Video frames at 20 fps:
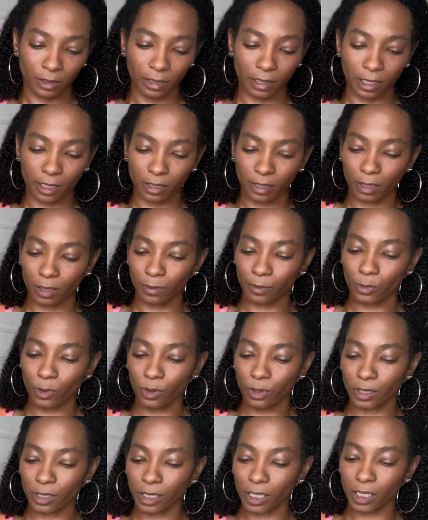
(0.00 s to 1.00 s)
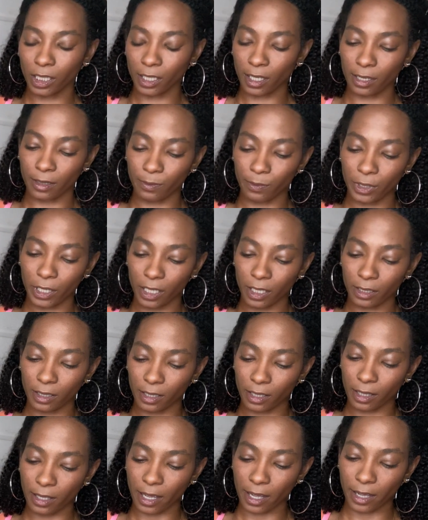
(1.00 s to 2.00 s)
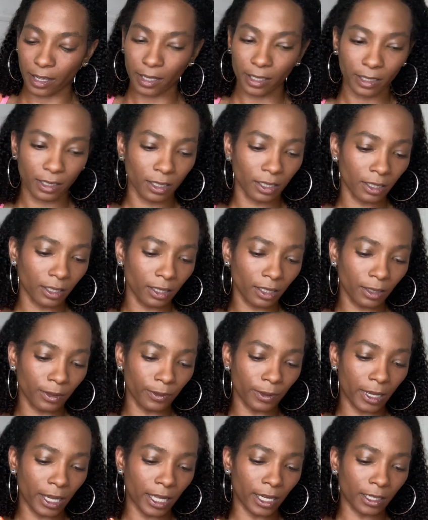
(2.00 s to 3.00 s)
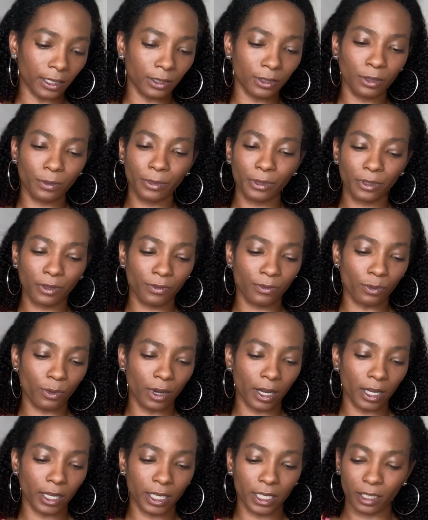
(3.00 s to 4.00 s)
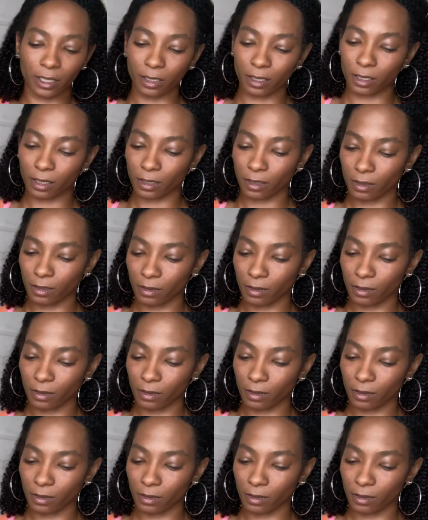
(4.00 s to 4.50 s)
Add some more neon pink to that. I think I'm going to add a little bit of white.